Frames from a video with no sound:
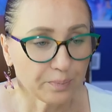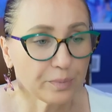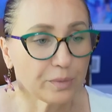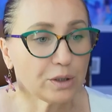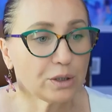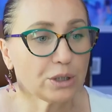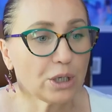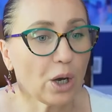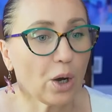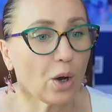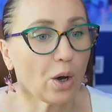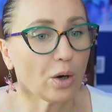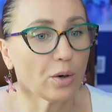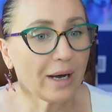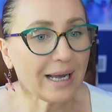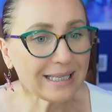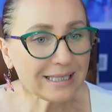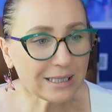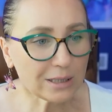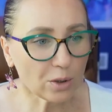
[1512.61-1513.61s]
So
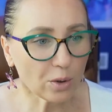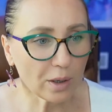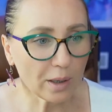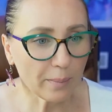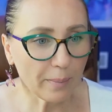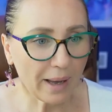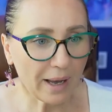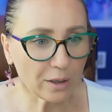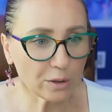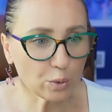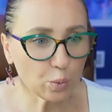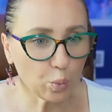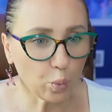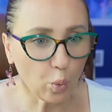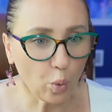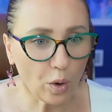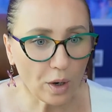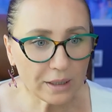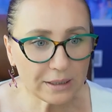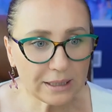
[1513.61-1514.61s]
let's talk about
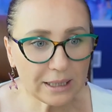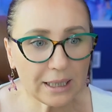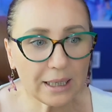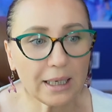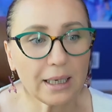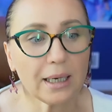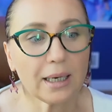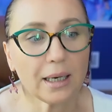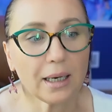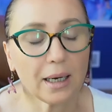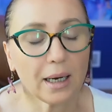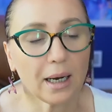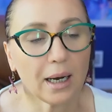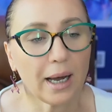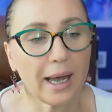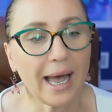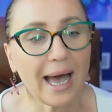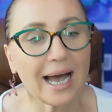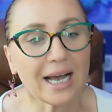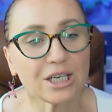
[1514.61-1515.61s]
what
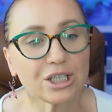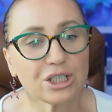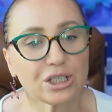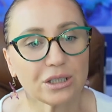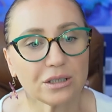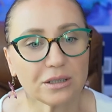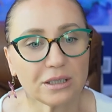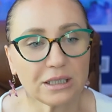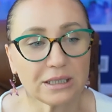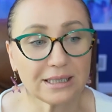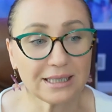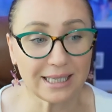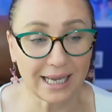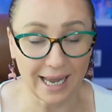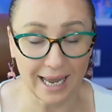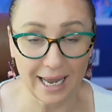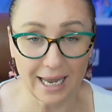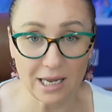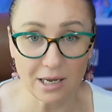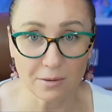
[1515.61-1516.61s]
actually
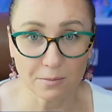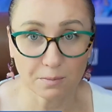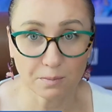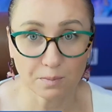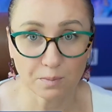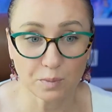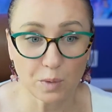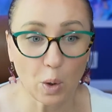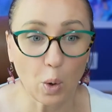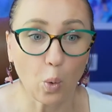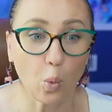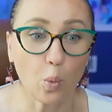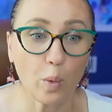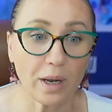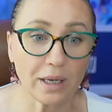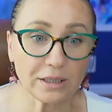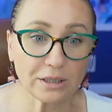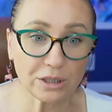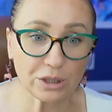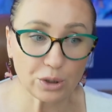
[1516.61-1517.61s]
say
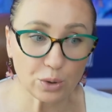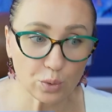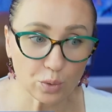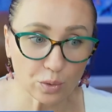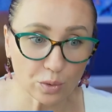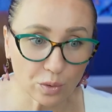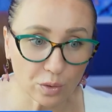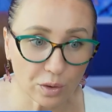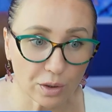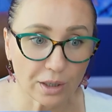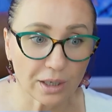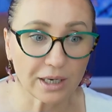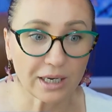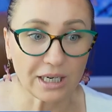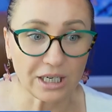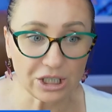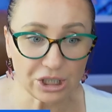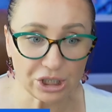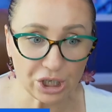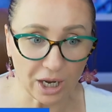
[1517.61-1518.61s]
when you
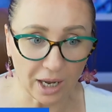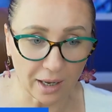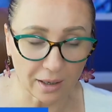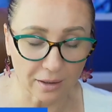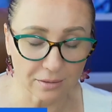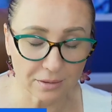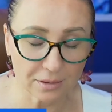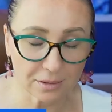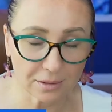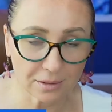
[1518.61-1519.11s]
reach out,